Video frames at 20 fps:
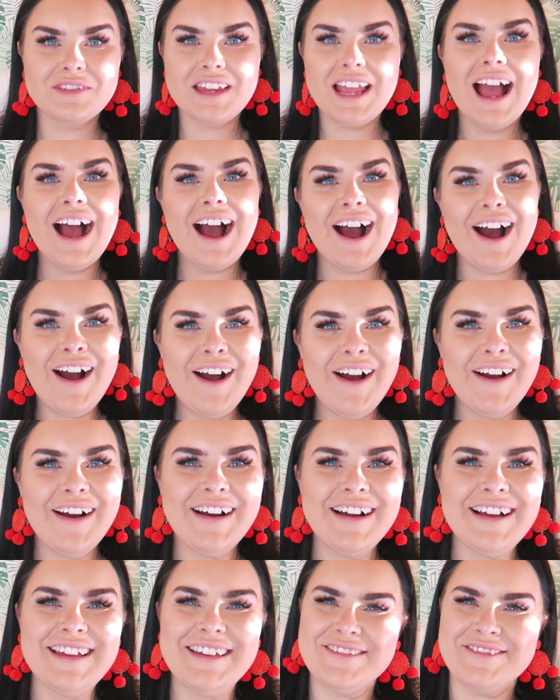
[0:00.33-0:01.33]

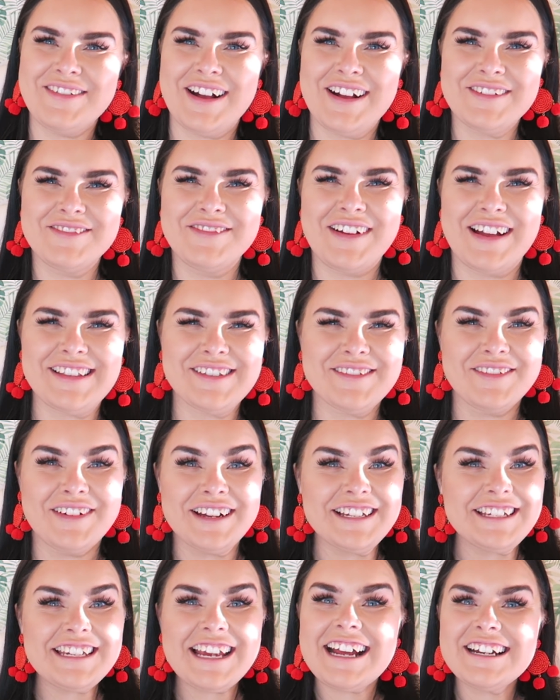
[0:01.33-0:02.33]
Hi, welcome back to
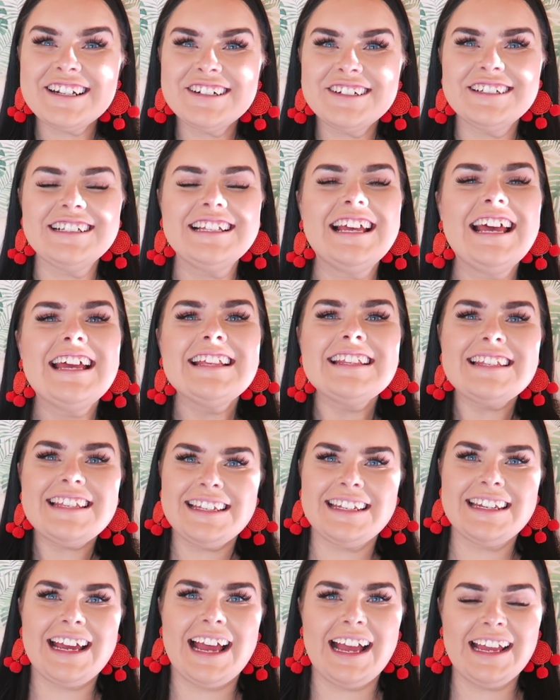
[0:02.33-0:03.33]
my channel.
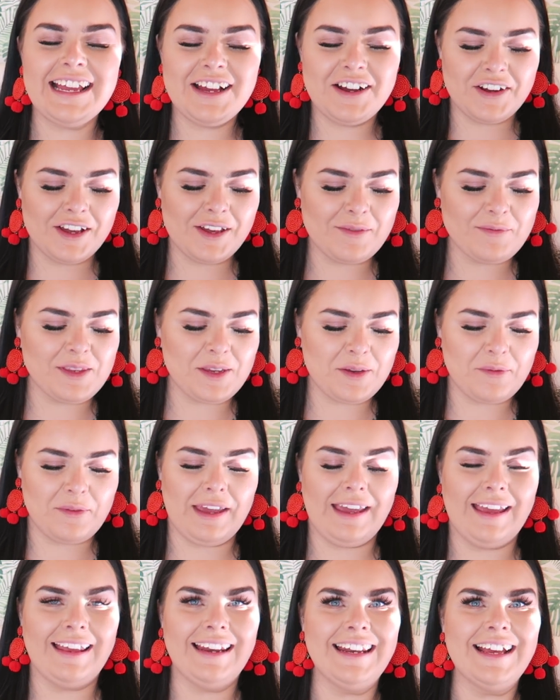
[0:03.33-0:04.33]
Today I am
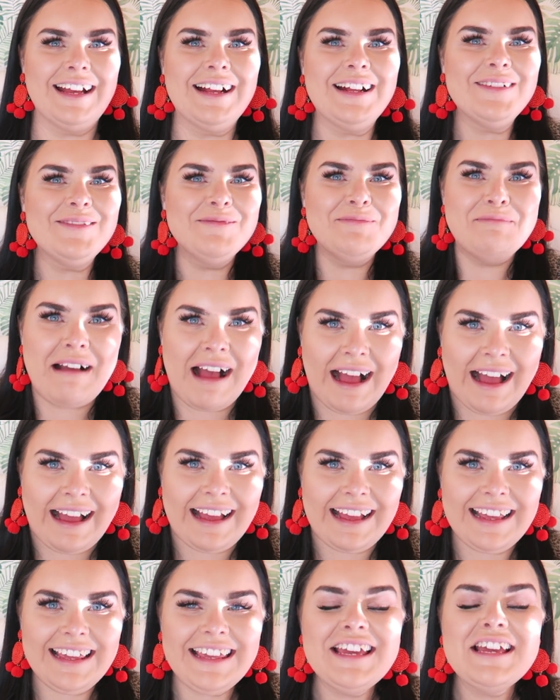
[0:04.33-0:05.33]
doing
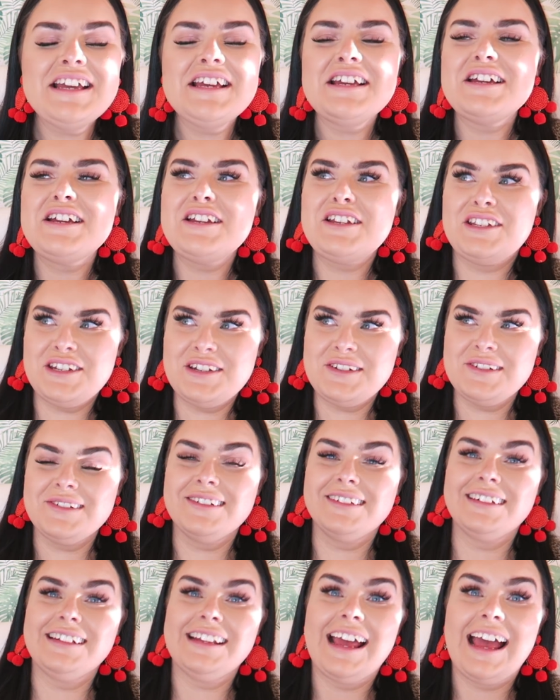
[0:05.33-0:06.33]
May,
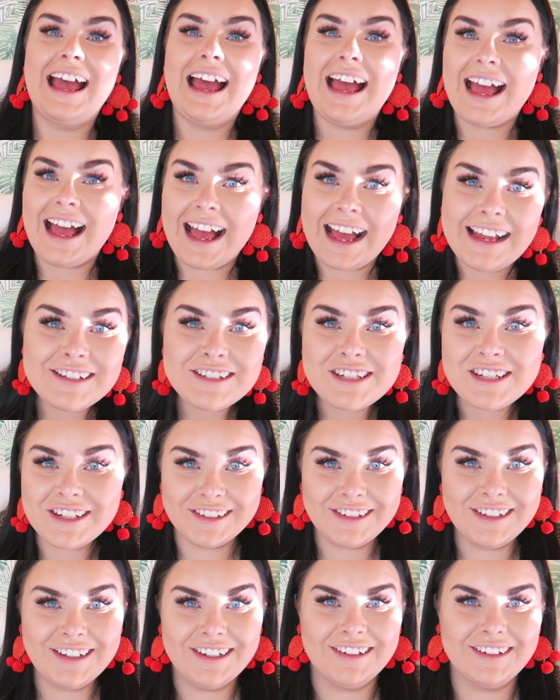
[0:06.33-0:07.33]
June and
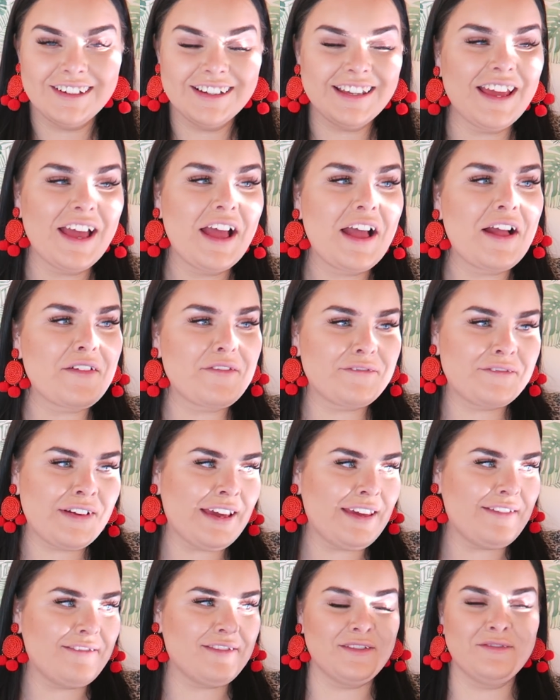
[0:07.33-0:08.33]
July
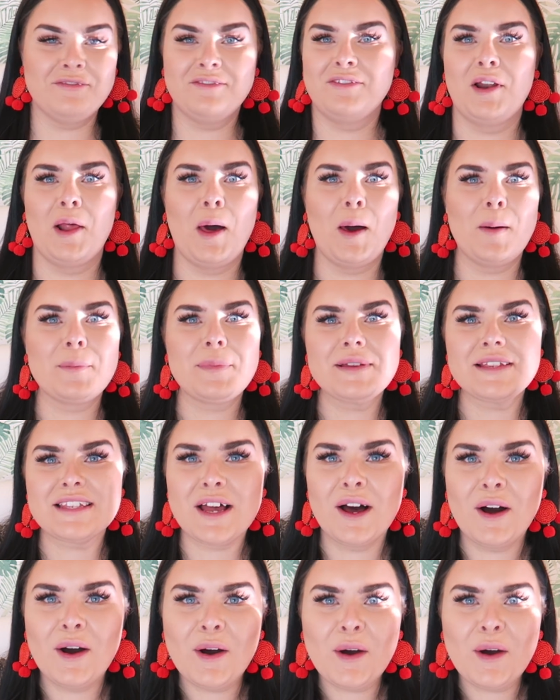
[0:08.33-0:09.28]
faves and flops